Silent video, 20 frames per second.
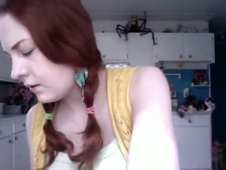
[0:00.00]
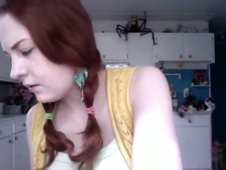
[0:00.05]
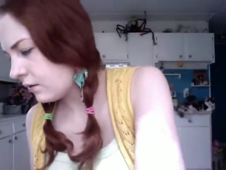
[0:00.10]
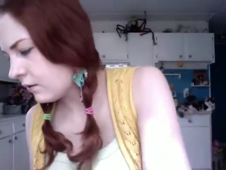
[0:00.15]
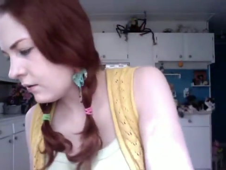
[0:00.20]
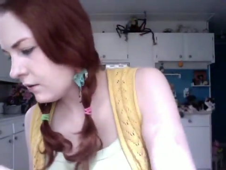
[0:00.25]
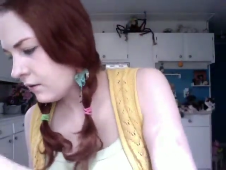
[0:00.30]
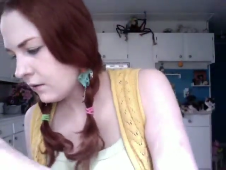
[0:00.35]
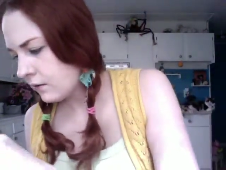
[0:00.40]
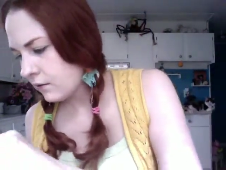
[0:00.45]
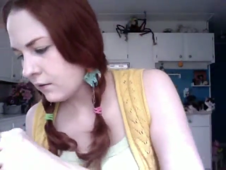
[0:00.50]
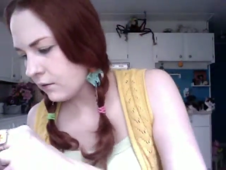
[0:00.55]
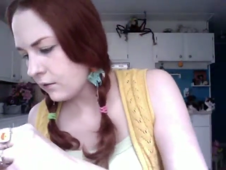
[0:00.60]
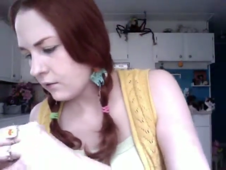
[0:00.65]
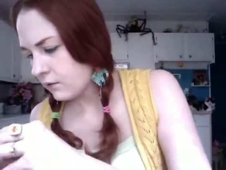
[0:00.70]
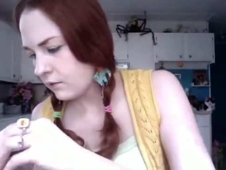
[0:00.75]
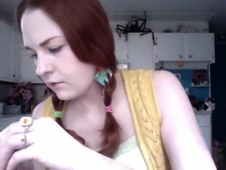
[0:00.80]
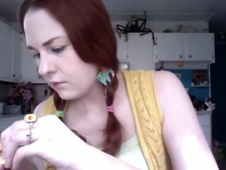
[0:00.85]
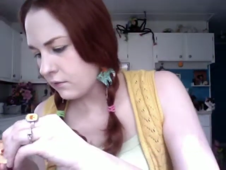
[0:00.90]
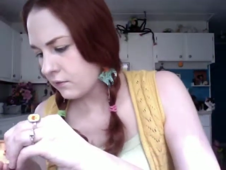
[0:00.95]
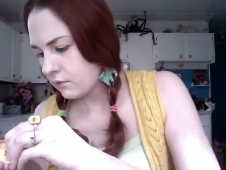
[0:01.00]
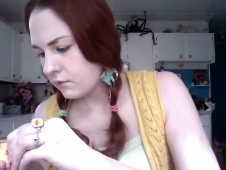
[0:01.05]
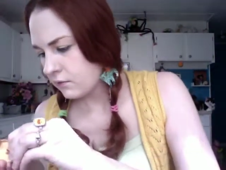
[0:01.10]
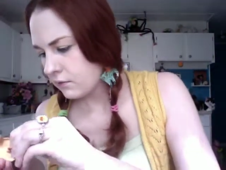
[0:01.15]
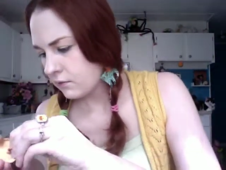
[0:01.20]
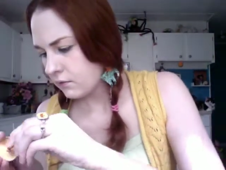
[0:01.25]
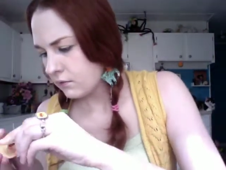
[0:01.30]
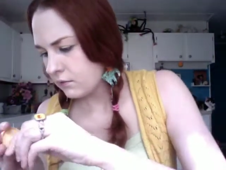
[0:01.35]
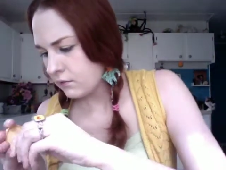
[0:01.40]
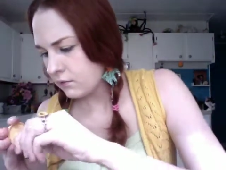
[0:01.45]

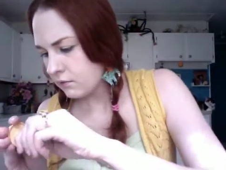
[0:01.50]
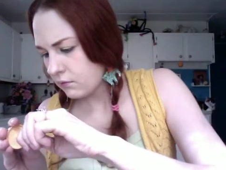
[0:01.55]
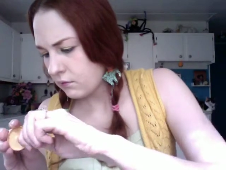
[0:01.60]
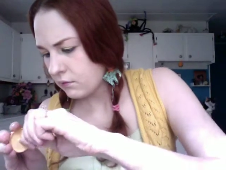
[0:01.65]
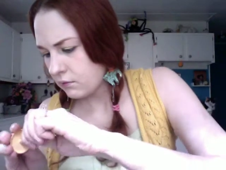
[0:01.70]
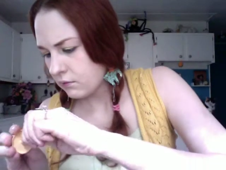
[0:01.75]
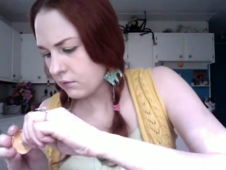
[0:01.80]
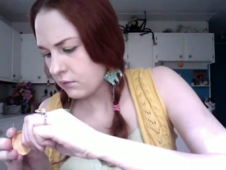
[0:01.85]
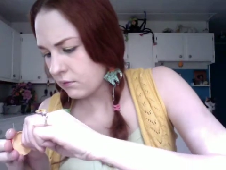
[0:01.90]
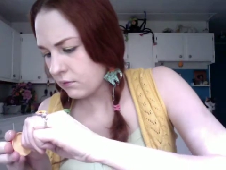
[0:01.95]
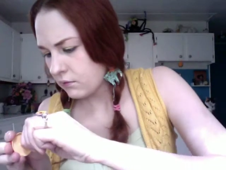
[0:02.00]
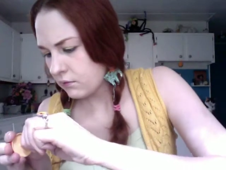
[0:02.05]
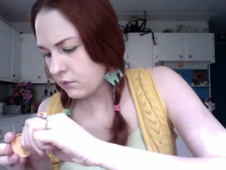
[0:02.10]
Nobody speaks.